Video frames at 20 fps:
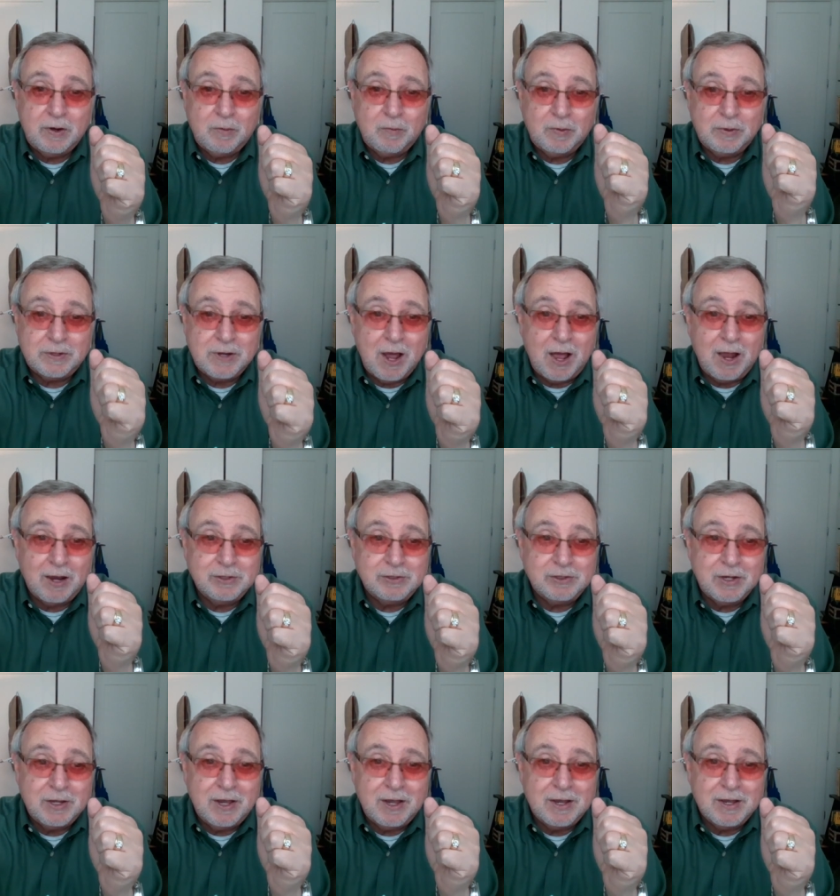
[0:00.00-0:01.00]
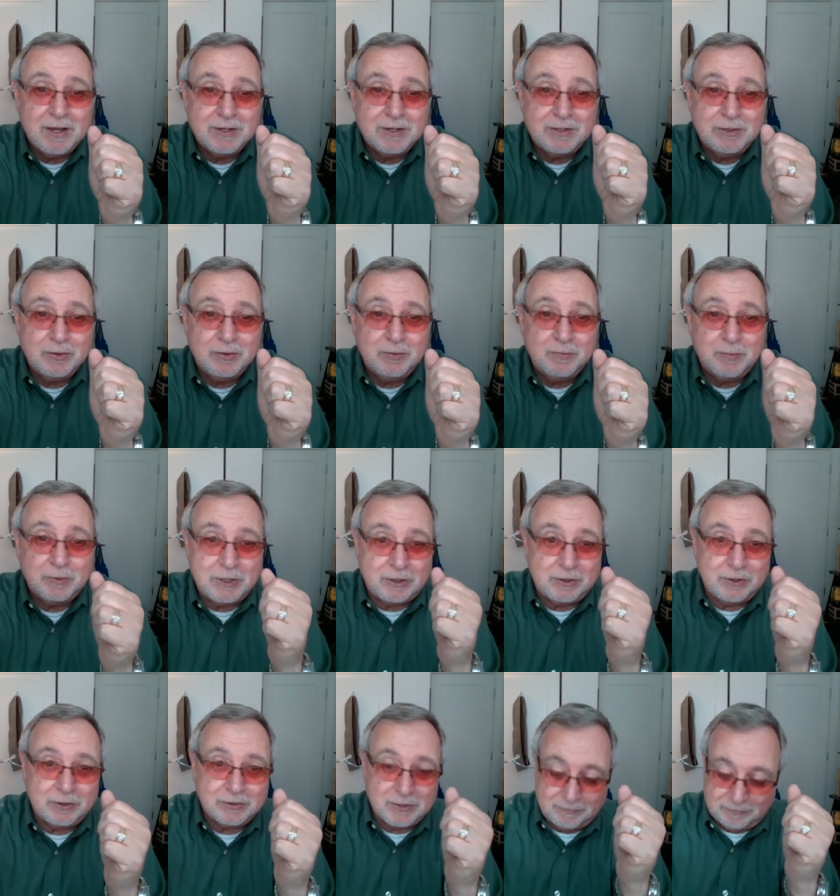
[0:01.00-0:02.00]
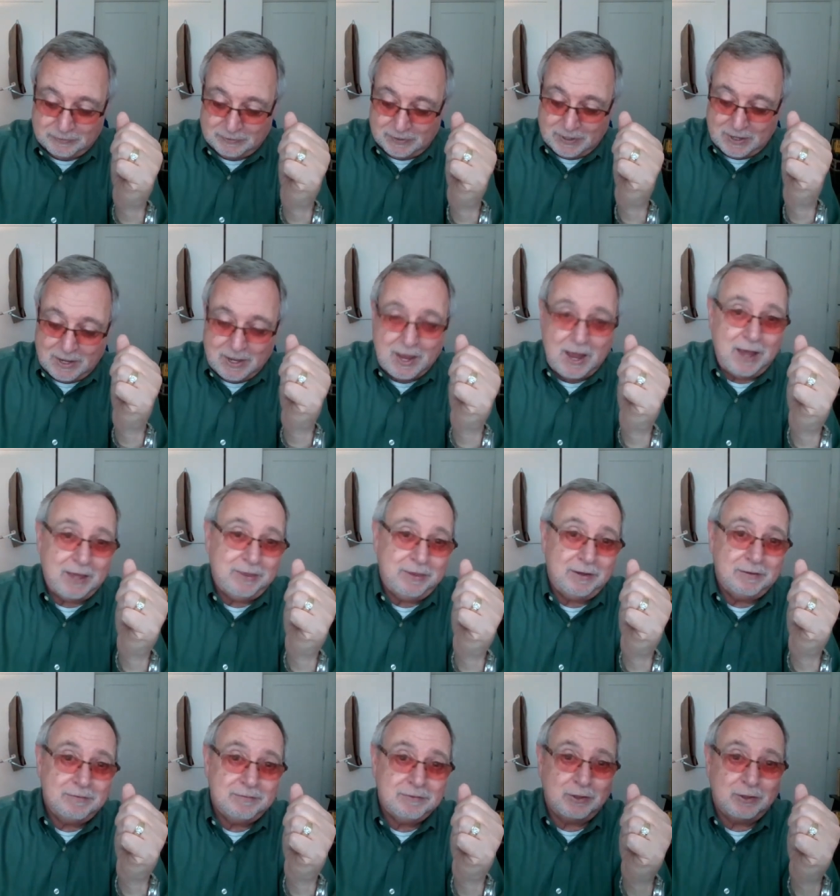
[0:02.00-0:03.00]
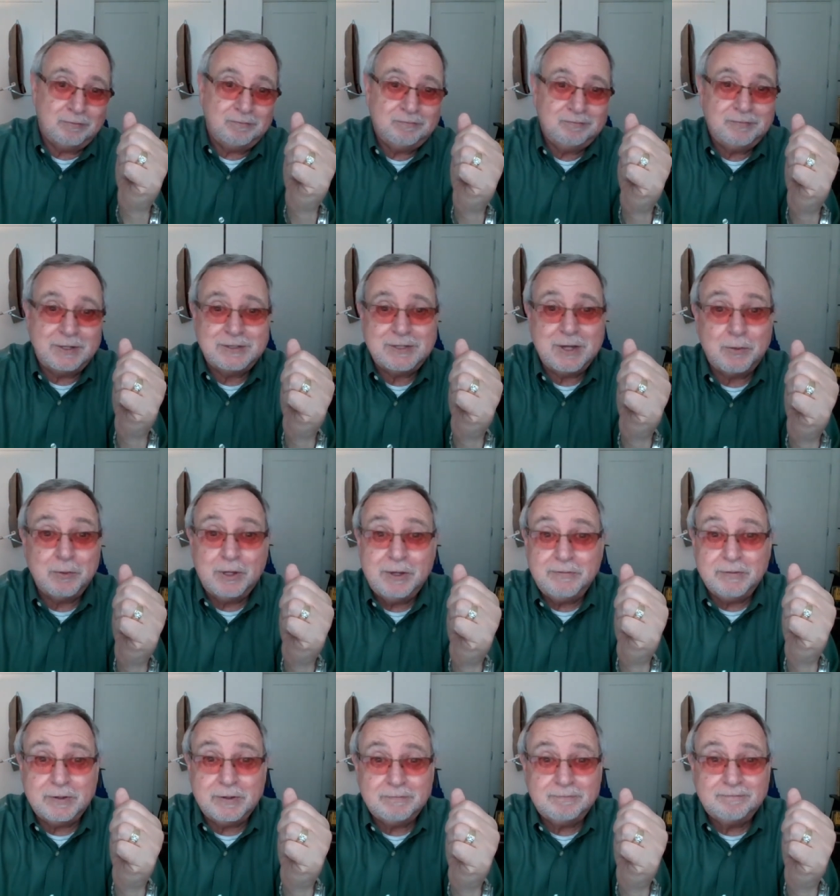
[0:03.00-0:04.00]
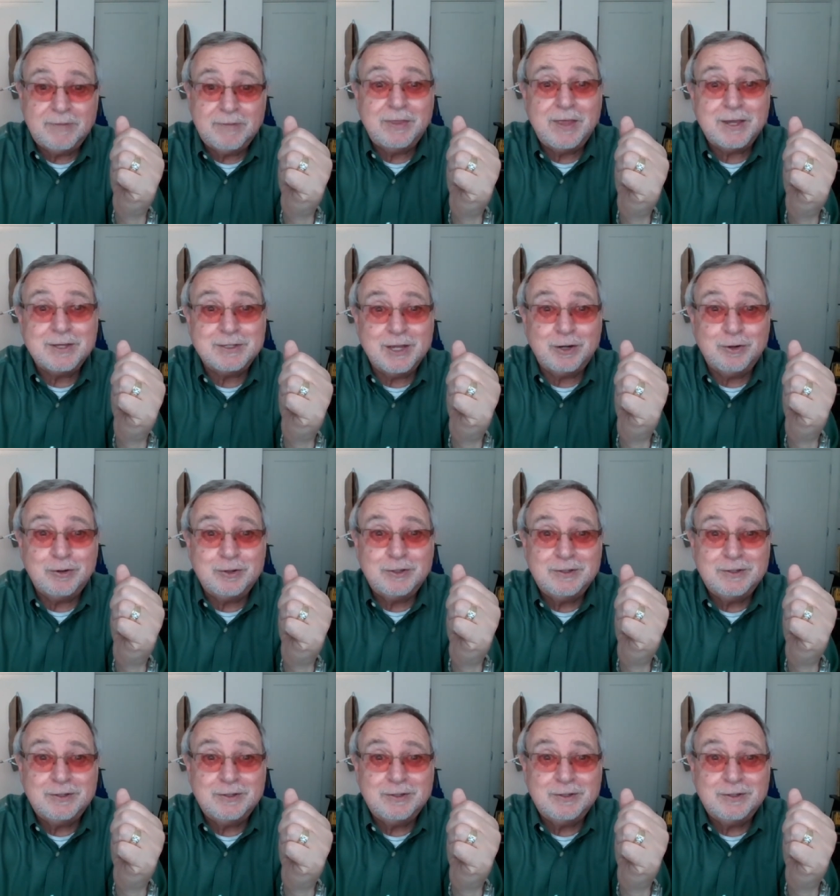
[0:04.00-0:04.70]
with knowledge to protect ourselves, I think. So that's how we'll leave it. Thanks, Sandra.